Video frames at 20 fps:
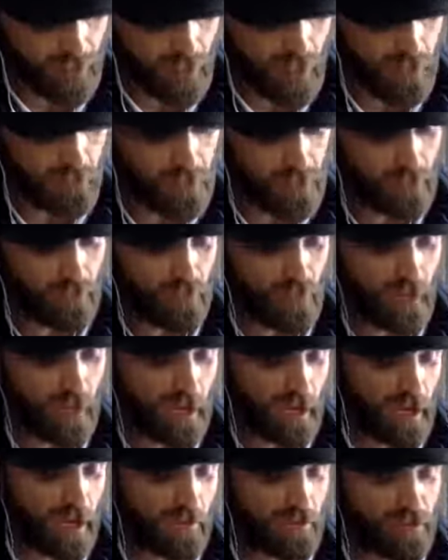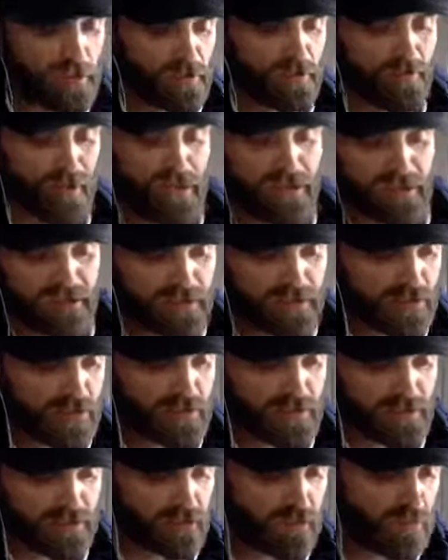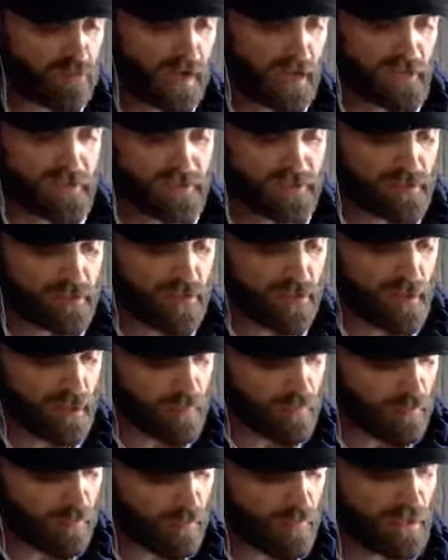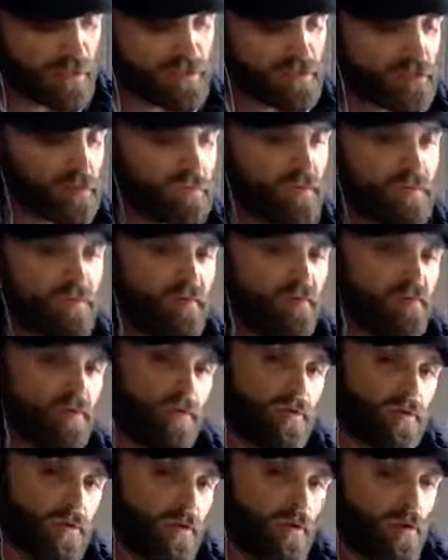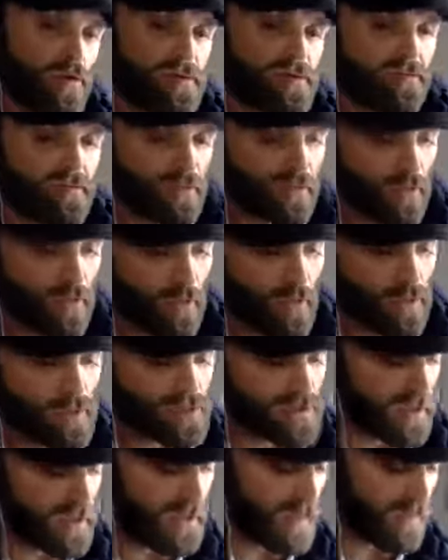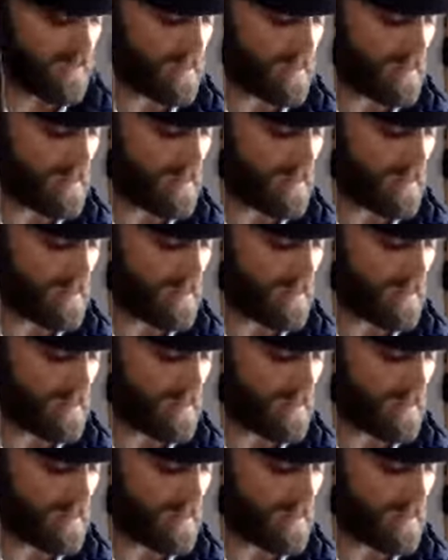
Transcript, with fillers: How do you how do you make a citizen's arrest and bring somebody before the court if the court are in